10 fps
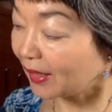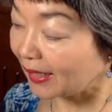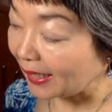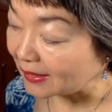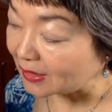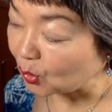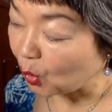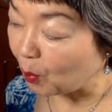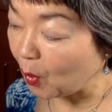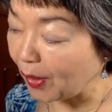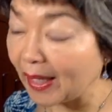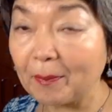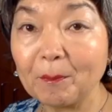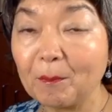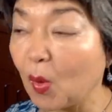like this tomoe
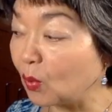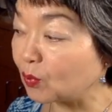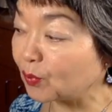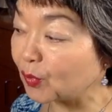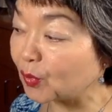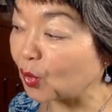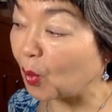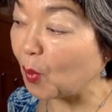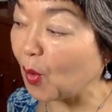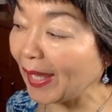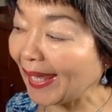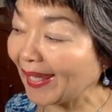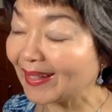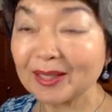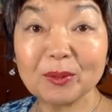mon, tomoe
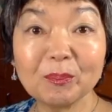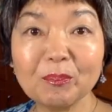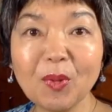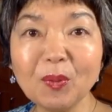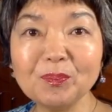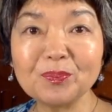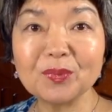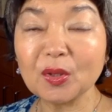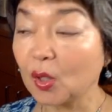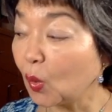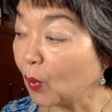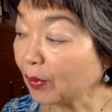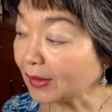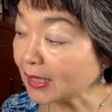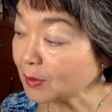mon. Well,
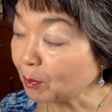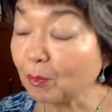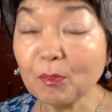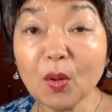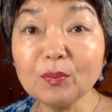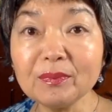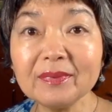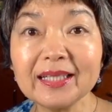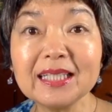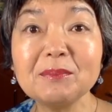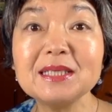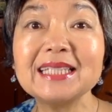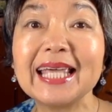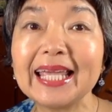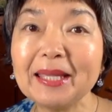this mon, it means
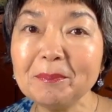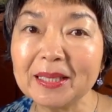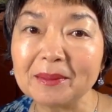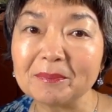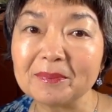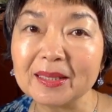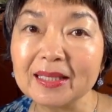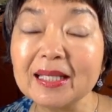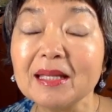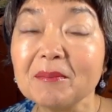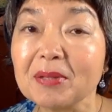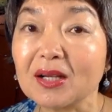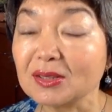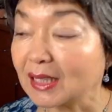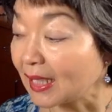emblem,
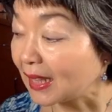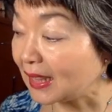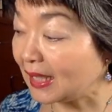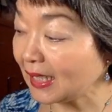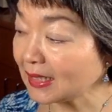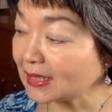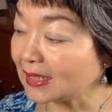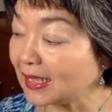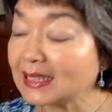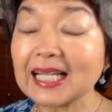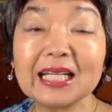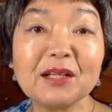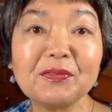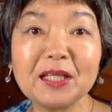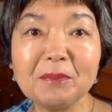because these kind
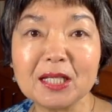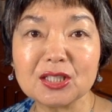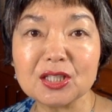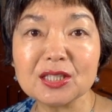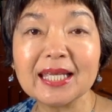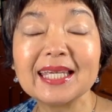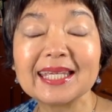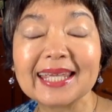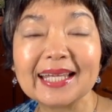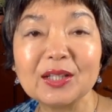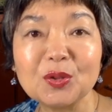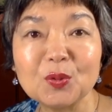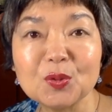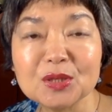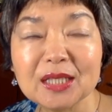of images can
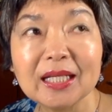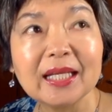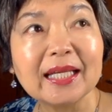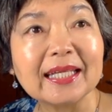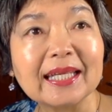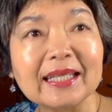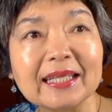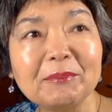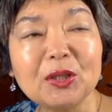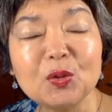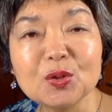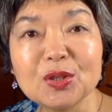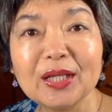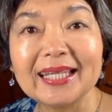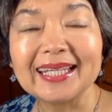be used
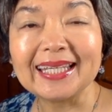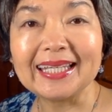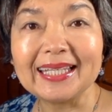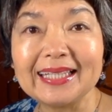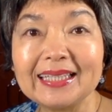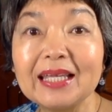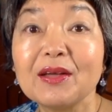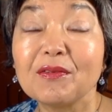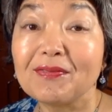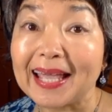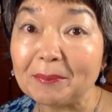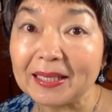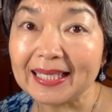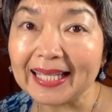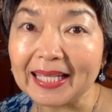in
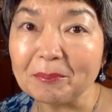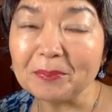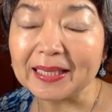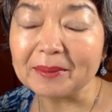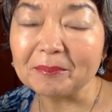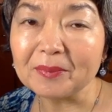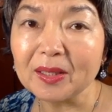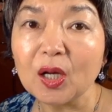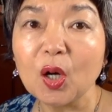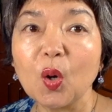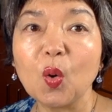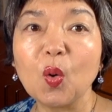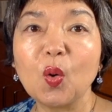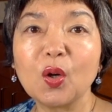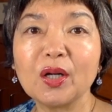family emblem
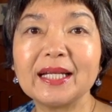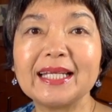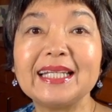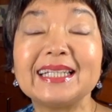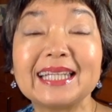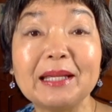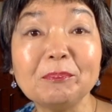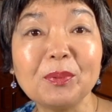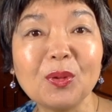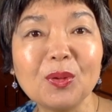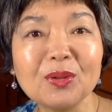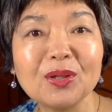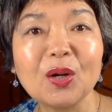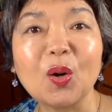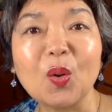or in temple
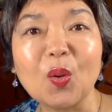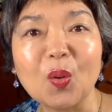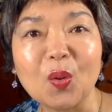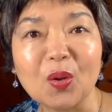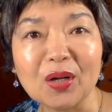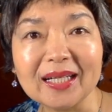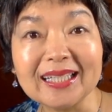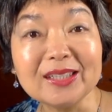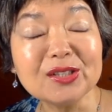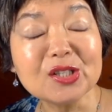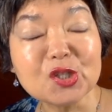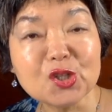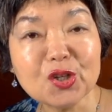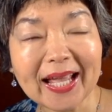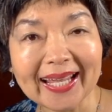or in
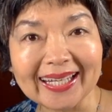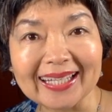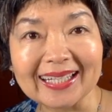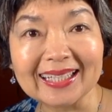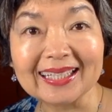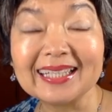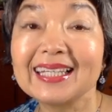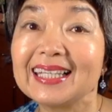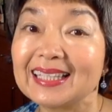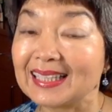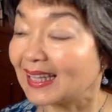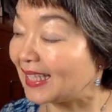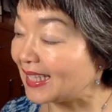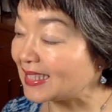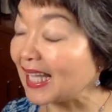shrine.
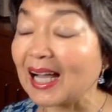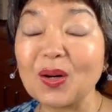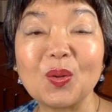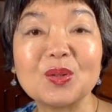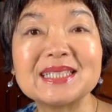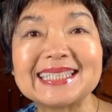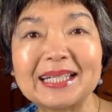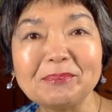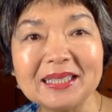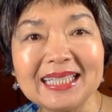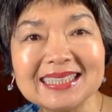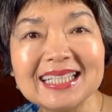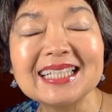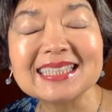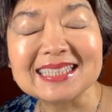These are all Japanese
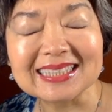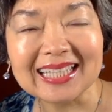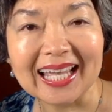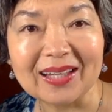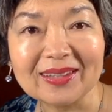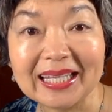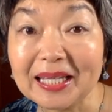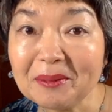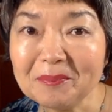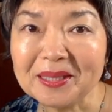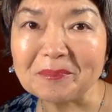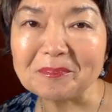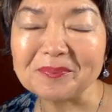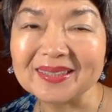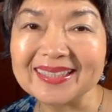style emblem.
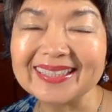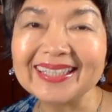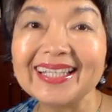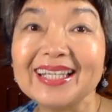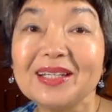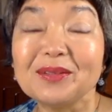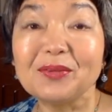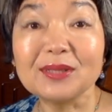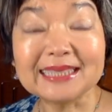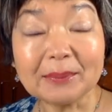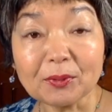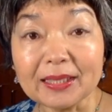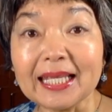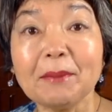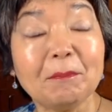For example,
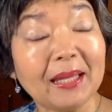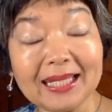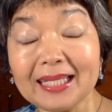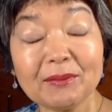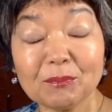there are many,